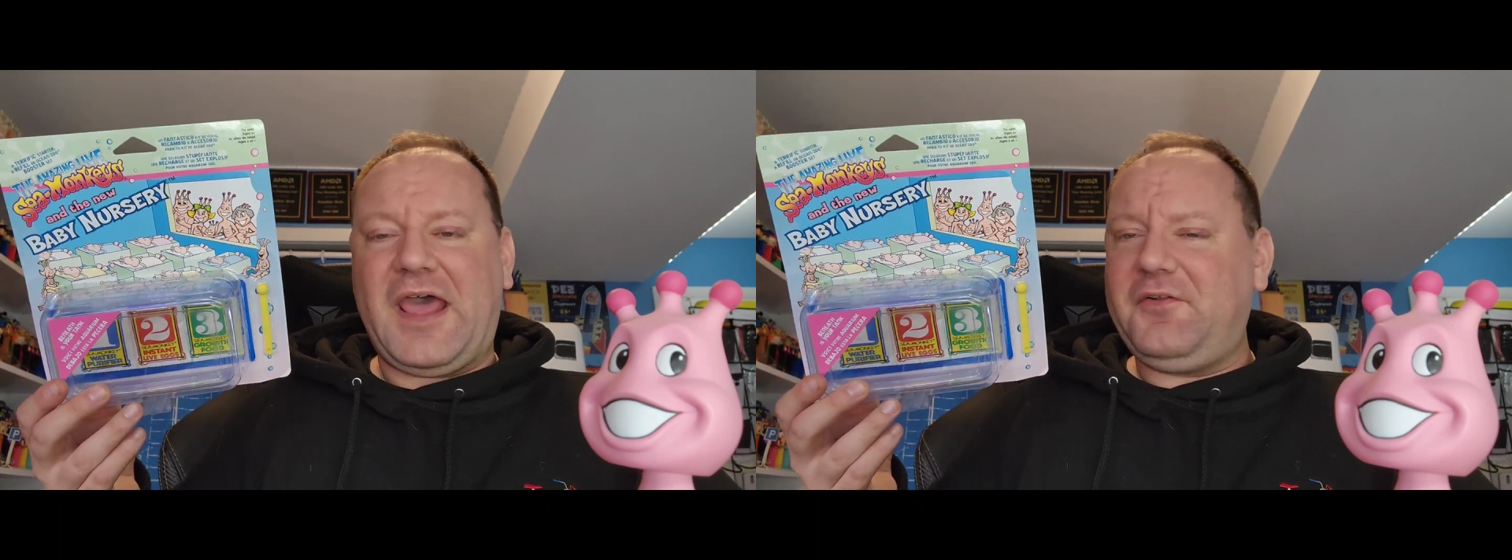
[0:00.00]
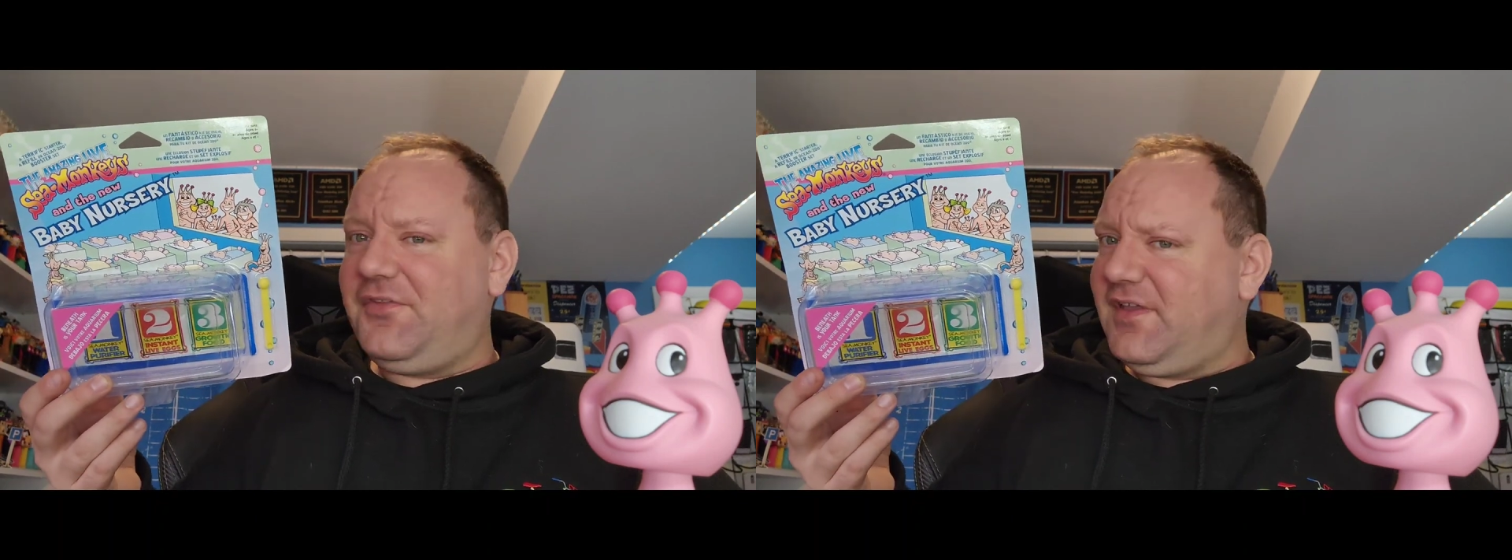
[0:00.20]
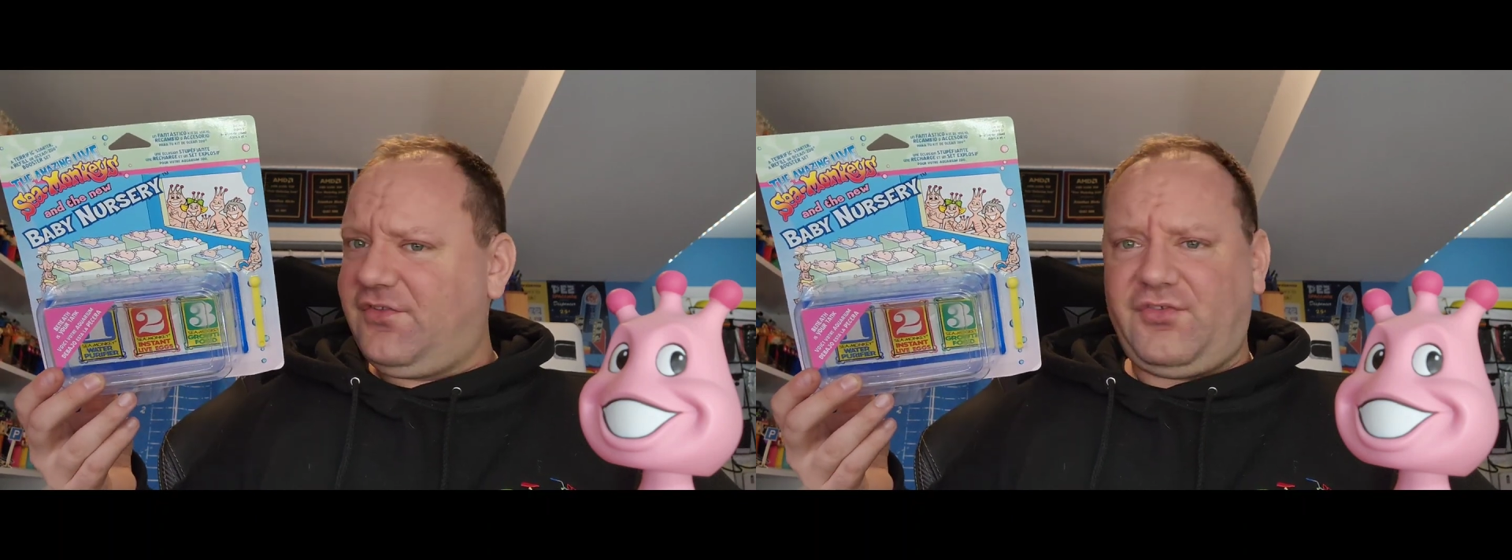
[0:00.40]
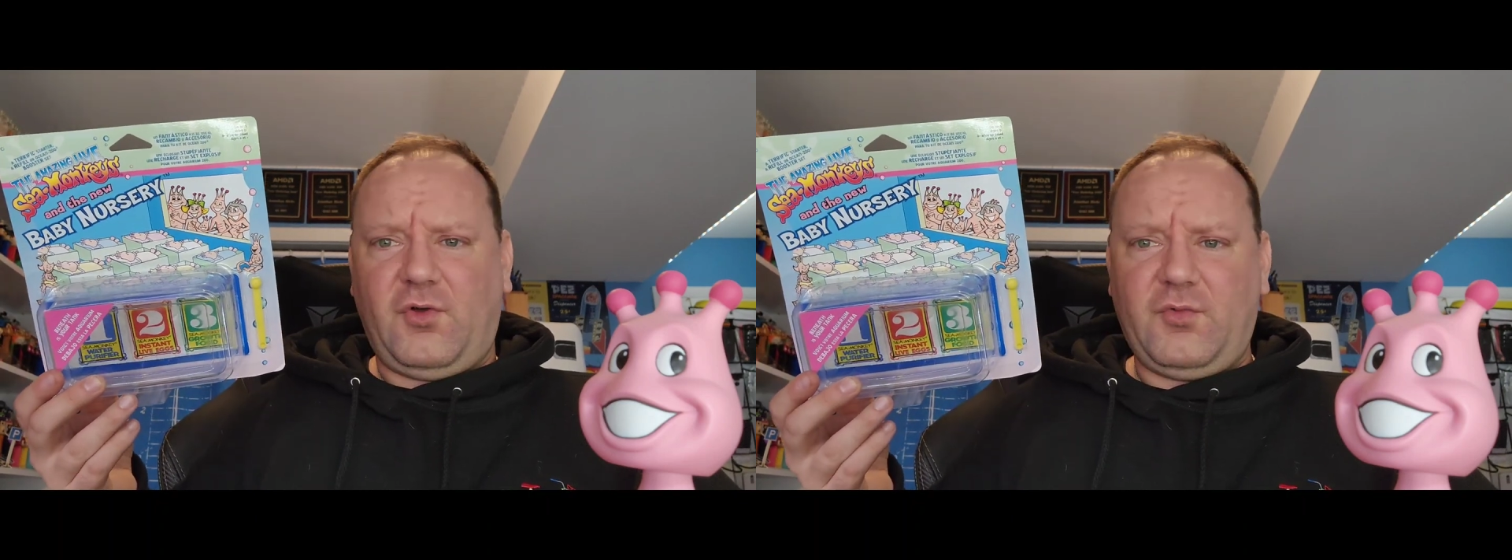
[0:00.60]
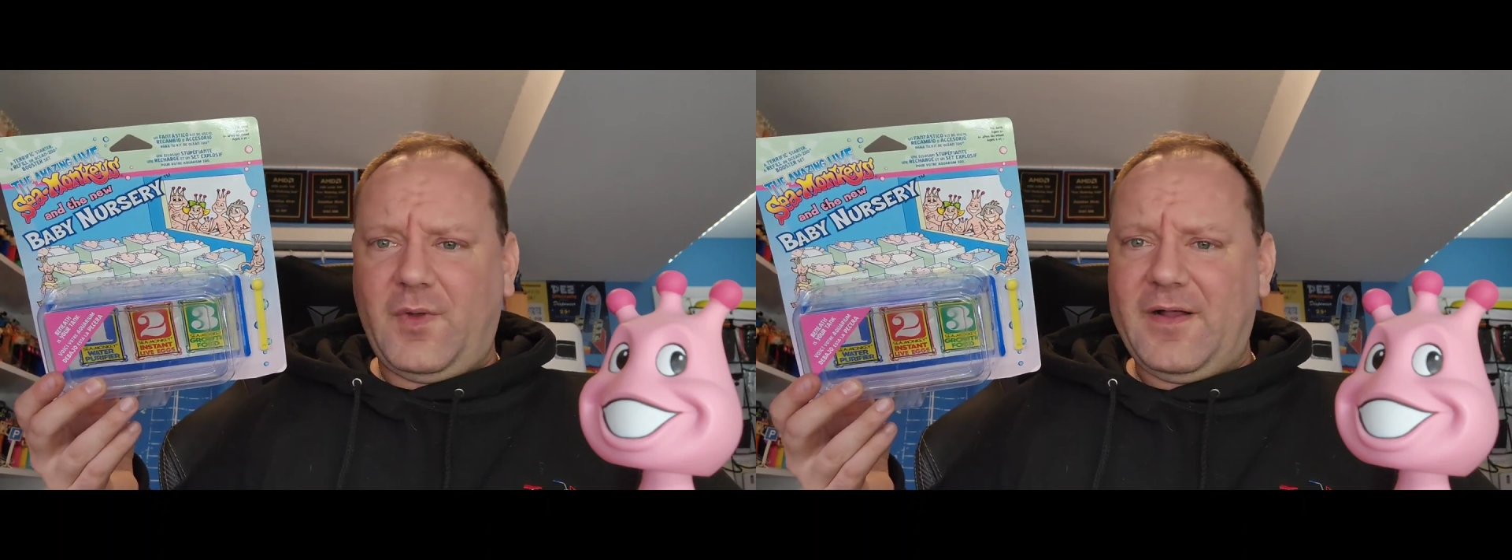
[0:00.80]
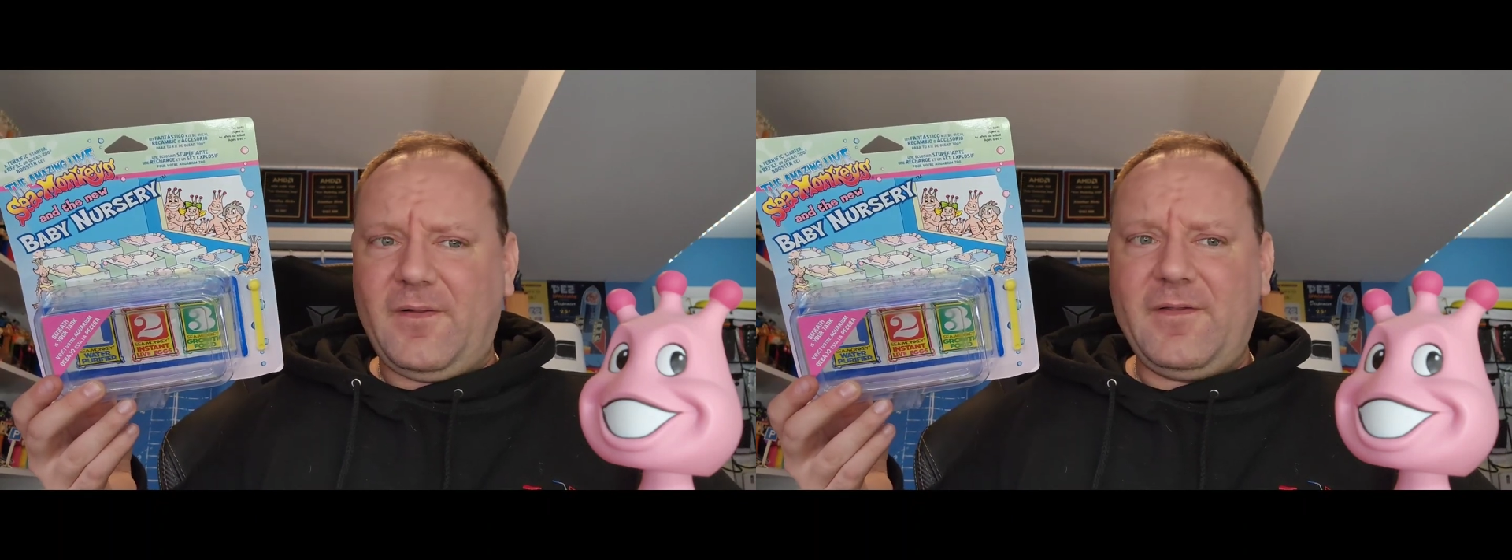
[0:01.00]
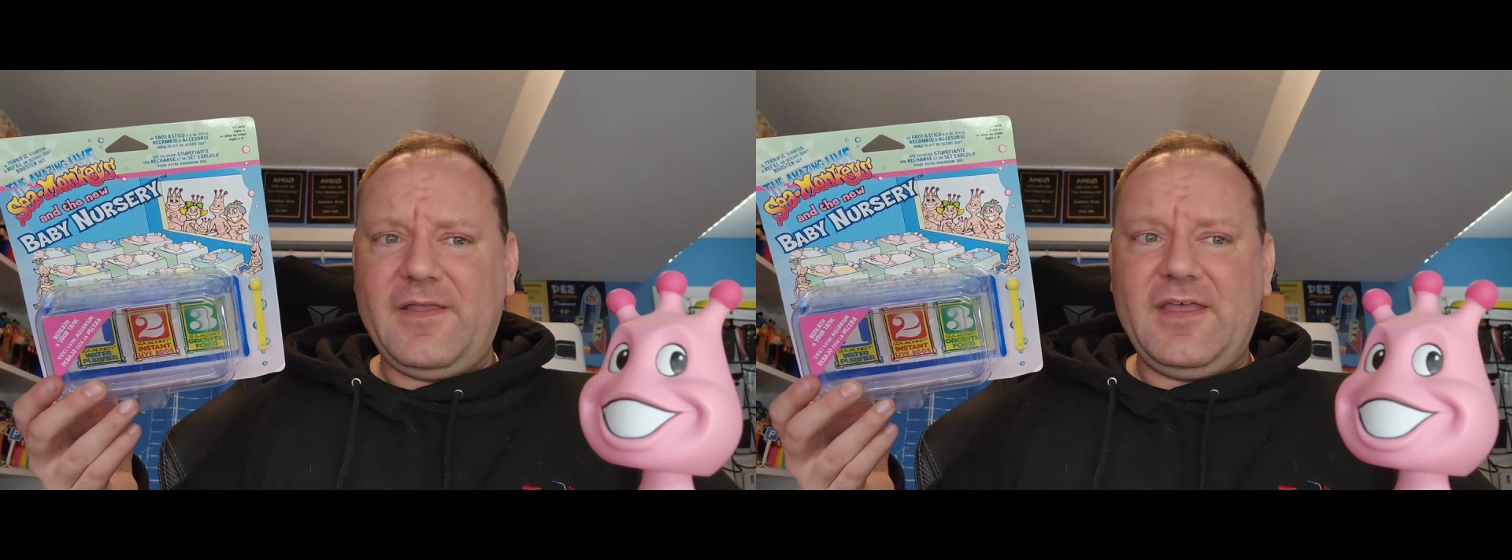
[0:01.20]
I don't think it sold well.